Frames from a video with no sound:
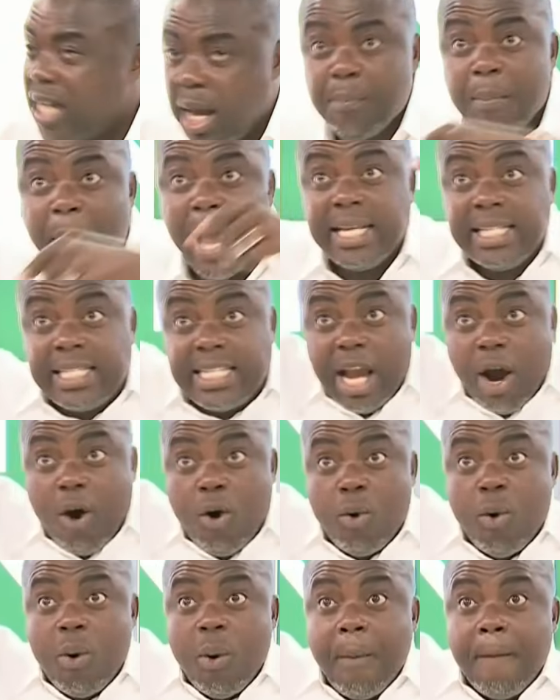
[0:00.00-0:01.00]

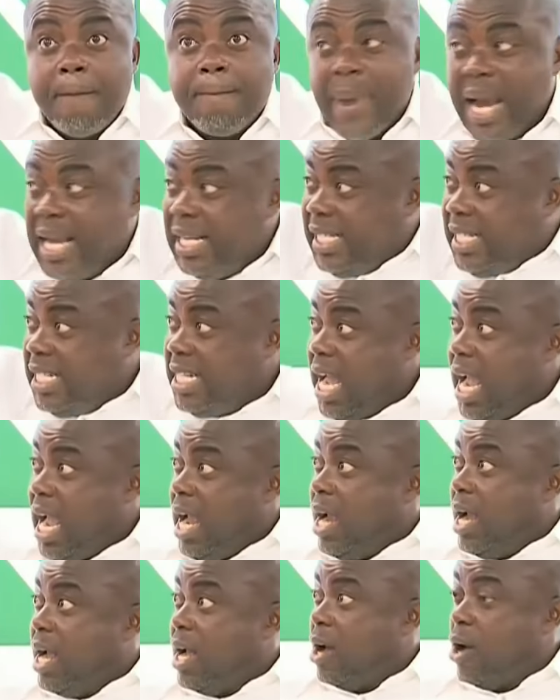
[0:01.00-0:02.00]
Mencia
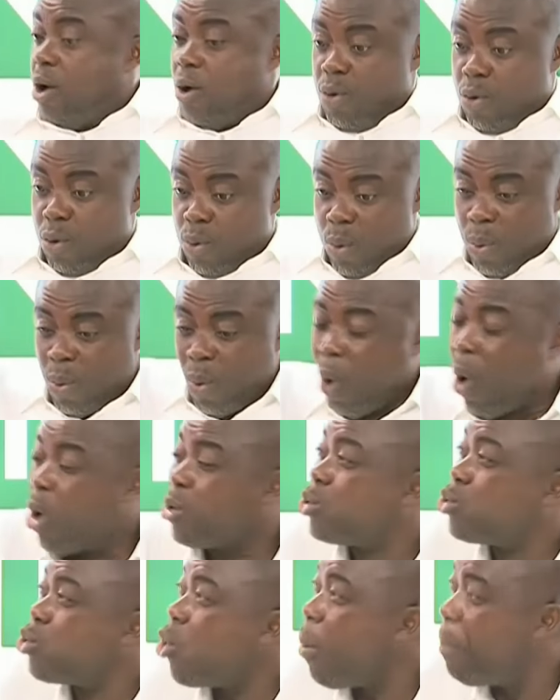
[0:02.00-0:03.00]
or
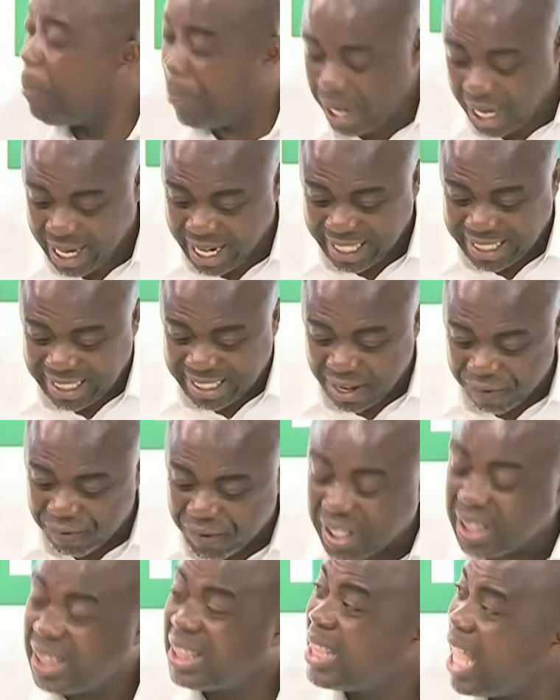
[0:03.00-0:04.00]
dropping
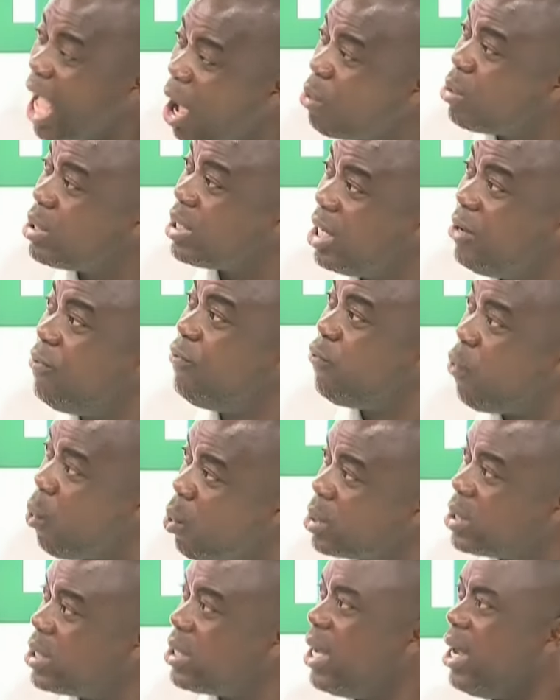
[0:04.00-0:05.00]
7,000
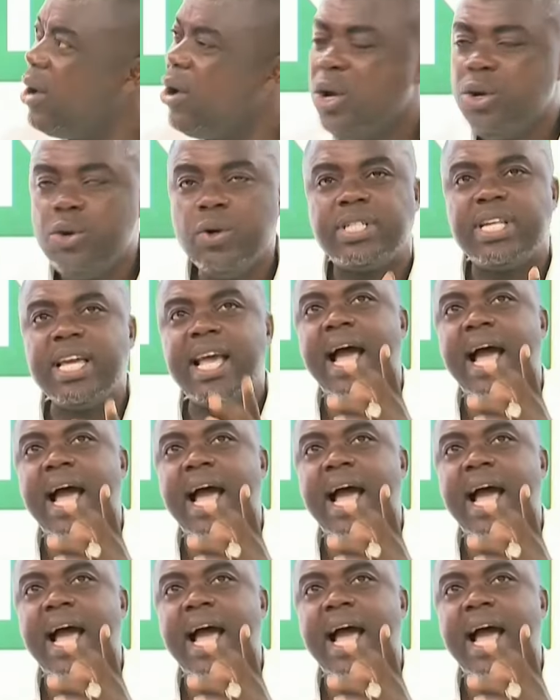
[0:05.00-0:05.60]
votes. You see,